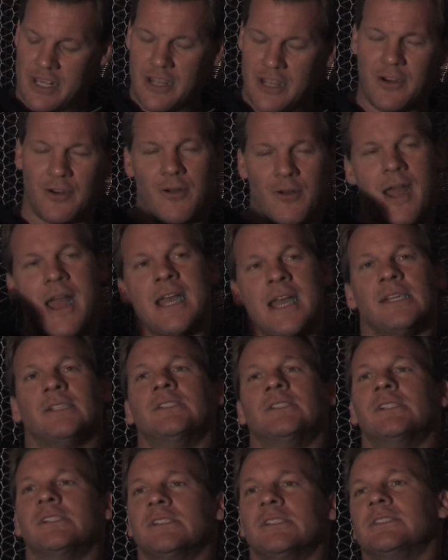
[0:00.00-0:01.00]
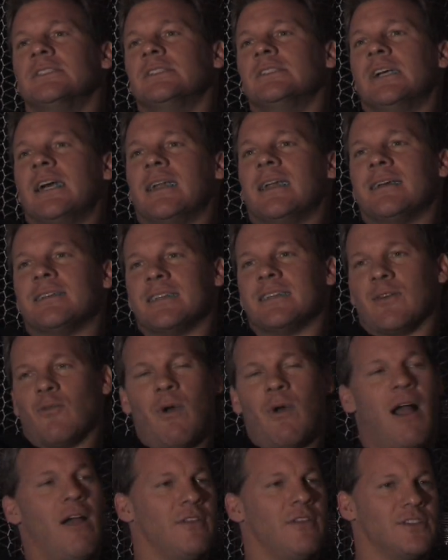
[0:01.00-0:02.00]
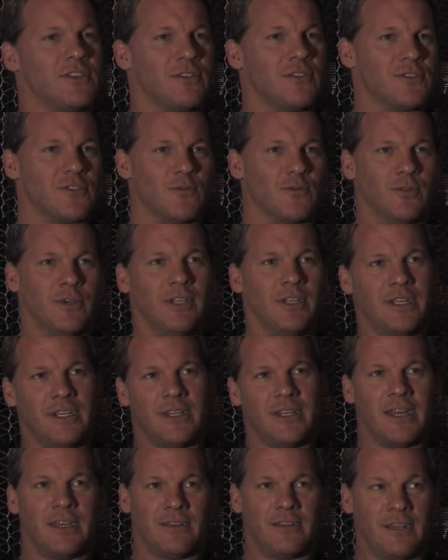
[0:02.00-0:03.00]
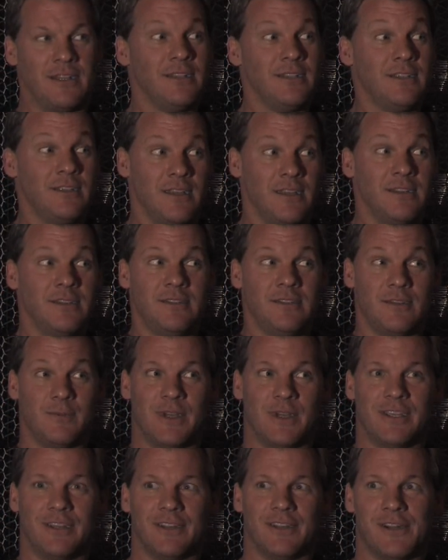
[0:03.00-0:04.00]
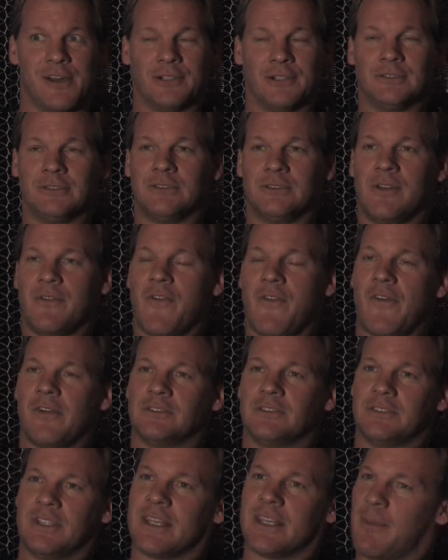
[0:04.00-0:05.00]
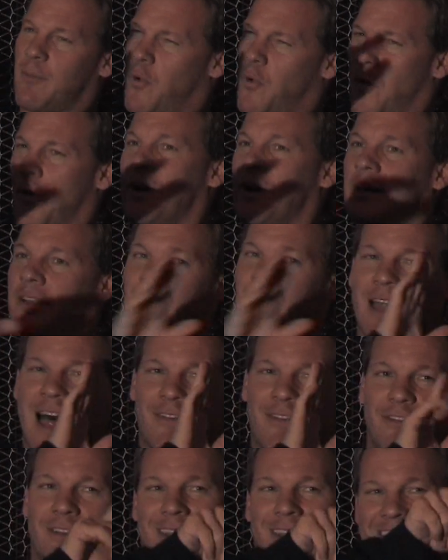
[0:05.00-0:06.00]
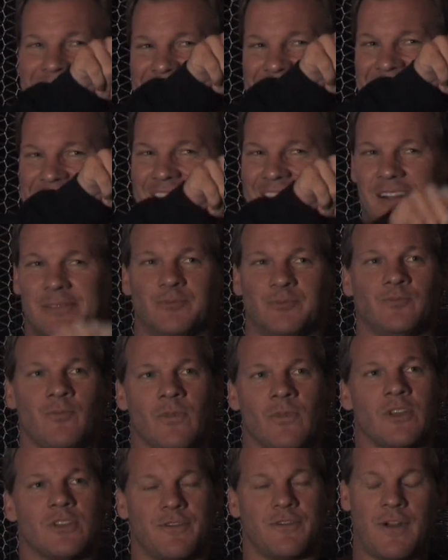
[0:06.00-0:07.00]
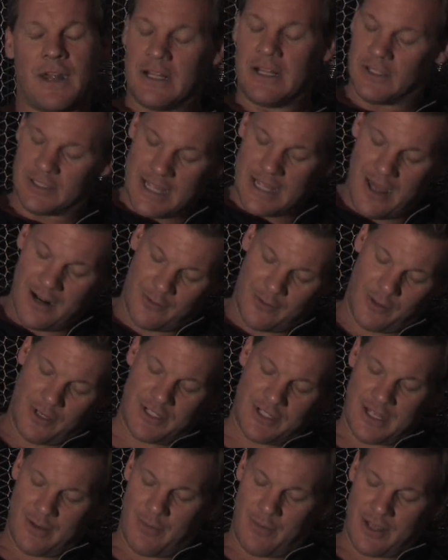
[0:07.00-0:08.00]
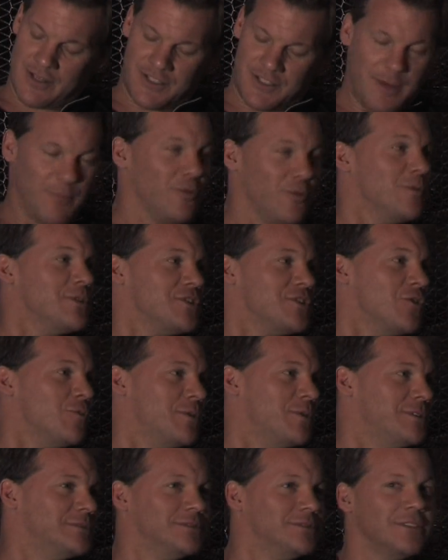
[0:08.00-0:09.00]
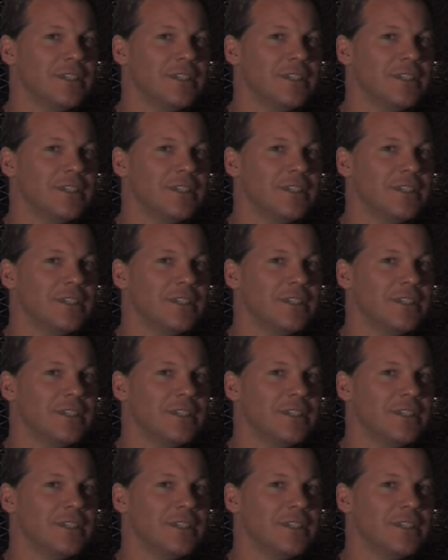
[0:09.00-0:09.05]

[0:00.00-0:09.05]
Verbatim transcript: here, right? And I was like, wow, these girls are really like in, into me, you know? They kept pointing and laughing, hey. So finally I looked down, I realized that my zipper was open.